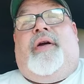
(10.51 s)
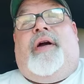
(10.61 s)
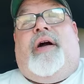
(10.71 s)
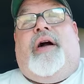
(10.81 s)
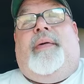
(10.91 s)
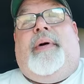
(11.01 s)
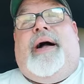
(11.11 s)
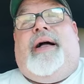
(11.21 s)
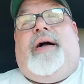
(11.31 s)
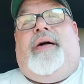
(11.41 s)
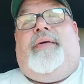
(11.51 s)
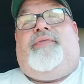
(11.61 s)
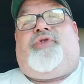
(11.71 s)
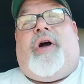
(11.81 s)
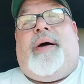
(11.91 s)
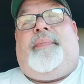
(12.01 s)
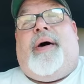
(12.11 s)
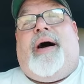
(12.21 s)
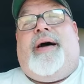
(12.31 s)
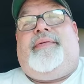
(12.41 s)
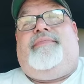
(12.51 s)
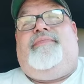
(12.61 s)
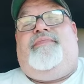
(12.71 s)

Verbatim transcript: Uh, my um, tripod